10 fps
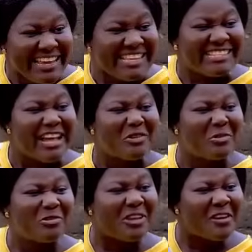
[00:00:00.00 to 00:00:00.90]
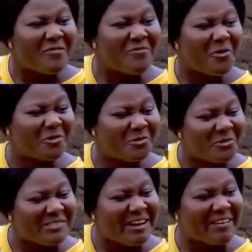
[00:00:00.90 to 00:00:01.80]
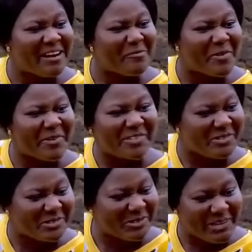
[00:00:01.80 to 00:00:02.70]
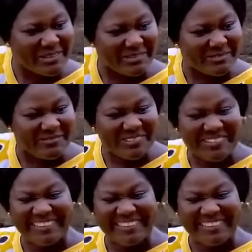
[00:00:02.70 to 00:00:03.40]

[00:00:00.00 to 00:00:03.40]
It's like those fox stories our grandparents used to tell us before.